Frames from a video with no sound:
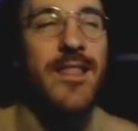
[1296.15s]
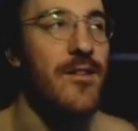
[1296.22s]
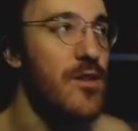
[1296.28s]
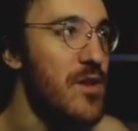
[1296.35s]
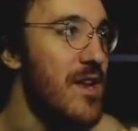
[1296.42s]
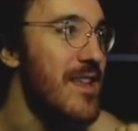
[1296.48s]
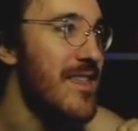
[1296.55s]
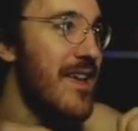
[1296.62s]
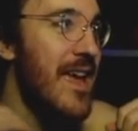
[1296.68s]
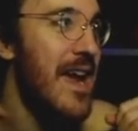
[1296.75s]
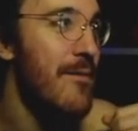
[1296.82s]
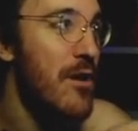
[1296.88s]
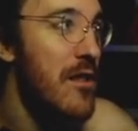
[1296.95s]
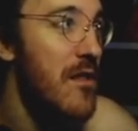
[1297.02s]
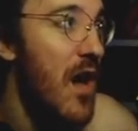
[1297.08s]
you get the
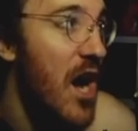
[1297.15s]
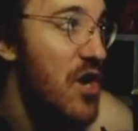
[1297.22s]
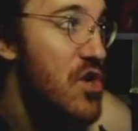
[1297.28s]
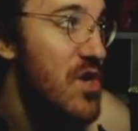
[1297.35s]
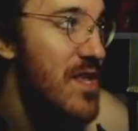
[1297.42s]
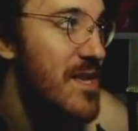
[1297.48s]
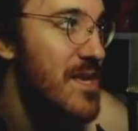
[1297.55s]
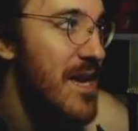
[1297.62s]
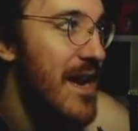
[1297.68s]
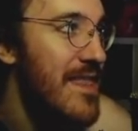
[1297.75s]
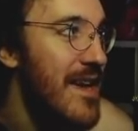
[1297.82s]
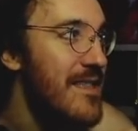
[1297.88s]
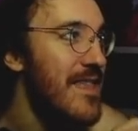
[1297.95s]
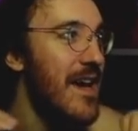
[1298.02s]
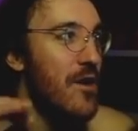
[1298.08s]
camera lodged to the
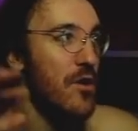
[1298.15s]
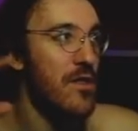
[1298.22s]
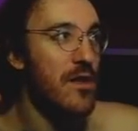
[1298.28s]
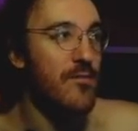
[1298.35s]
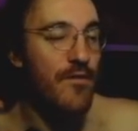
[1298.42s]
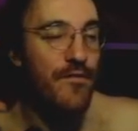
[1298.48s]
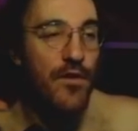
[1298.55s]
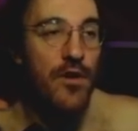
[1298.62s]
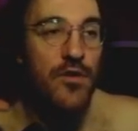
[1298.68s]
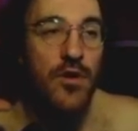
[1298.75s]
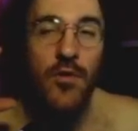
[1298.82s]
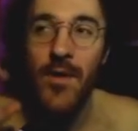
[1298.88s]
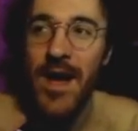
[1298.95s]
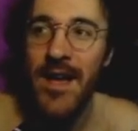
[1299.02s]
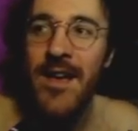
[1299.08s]
side like that or a little bit
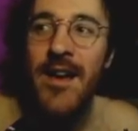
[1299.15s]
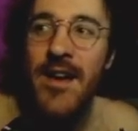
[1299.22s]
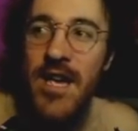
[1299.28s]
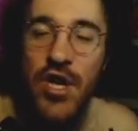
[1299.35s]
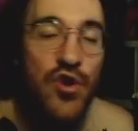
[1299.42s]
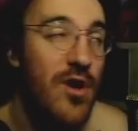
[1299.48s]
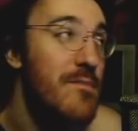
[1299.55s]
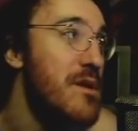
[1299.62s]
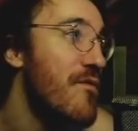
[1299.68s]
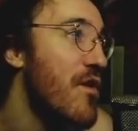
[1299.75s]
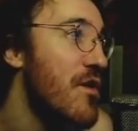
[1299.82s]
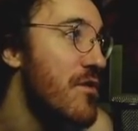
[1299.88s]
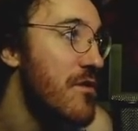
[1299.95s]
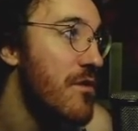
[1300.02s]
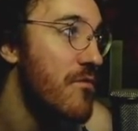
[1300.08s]
further away, he jumps
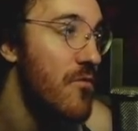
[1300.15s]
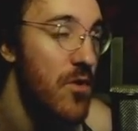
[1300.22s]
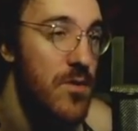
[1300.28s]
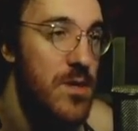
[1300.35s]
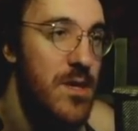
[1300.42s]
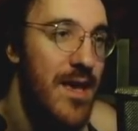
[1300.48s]
further through.